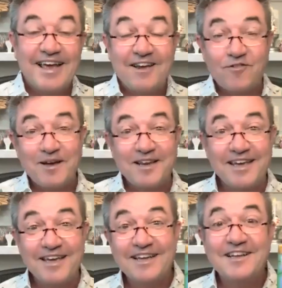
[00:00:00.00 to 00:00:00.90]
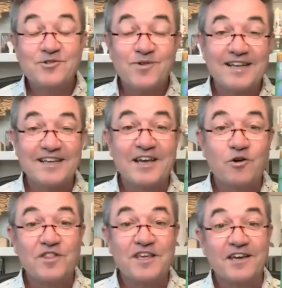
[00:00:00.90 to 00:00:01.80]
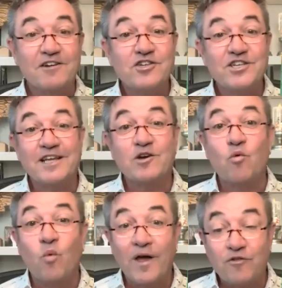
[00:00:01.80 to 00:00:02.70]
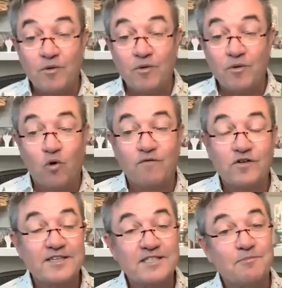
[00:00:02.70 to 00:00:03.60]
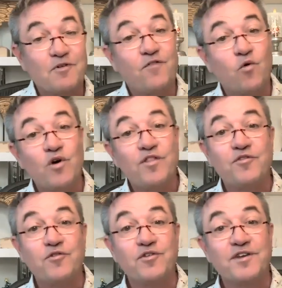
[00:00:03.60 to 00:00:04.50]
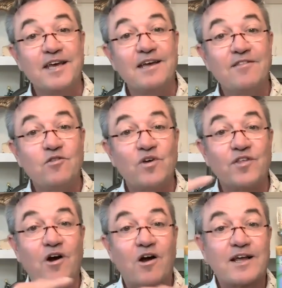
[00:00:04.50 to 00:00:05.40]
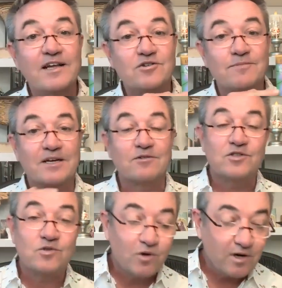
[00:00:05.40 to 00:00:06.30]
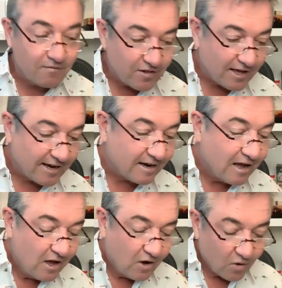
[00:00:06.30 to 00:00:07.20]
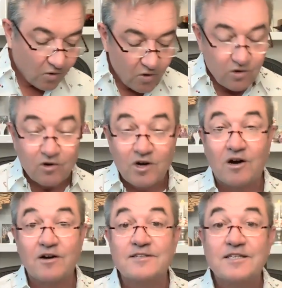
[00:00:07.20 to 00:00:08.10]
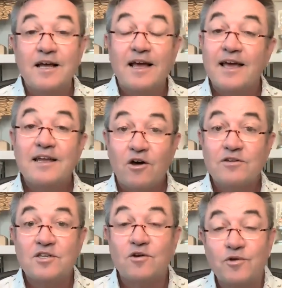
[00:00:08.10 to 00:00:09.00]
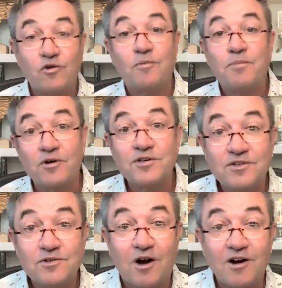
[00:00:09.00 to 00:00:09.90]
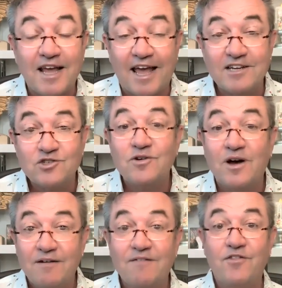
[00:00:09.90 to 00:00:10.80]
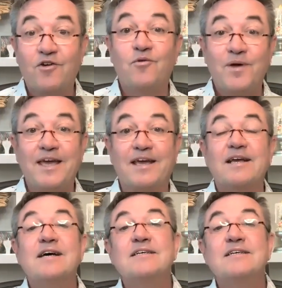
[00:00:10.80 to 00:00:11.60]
Hey everybody, it is Radley here with the energetic weather report for December 4th through the 10th with Archangel Michael, Sword of Light, Oracle cards, and also your personal Archangel of the Week.